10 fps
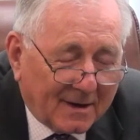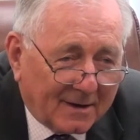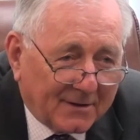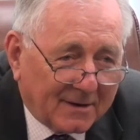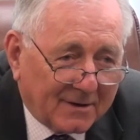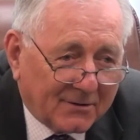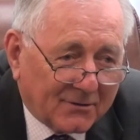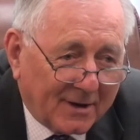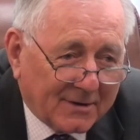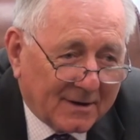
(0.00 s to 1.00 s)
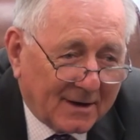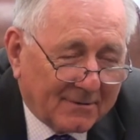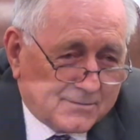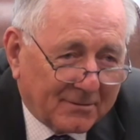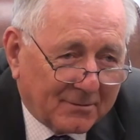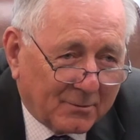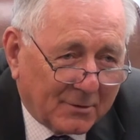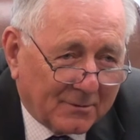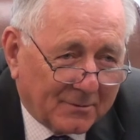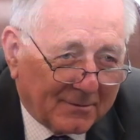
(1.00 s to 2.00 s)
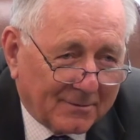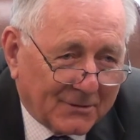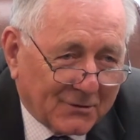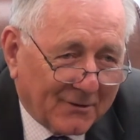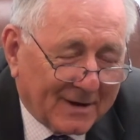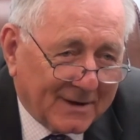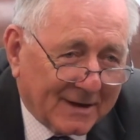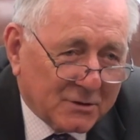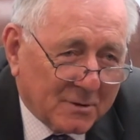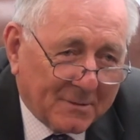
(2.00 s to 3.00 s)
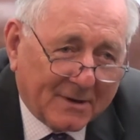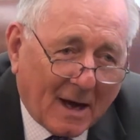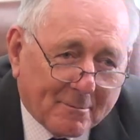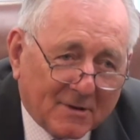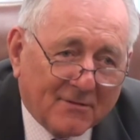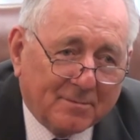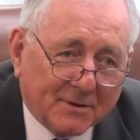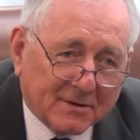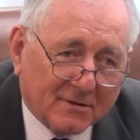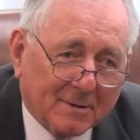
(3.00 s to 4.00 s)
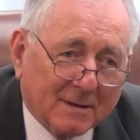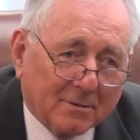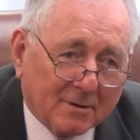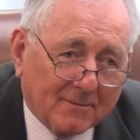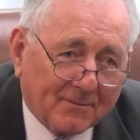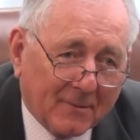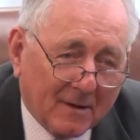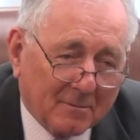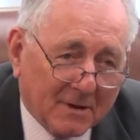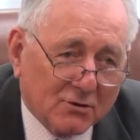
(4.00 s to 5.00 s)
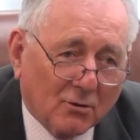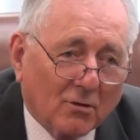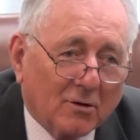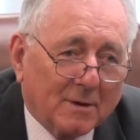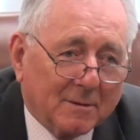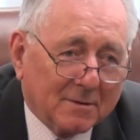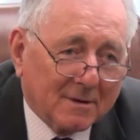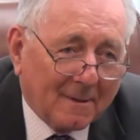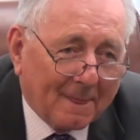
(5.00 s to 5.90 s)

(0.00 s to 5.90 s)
I think in trying to have what is not really an English word, but an upliftment of the people, means all the people,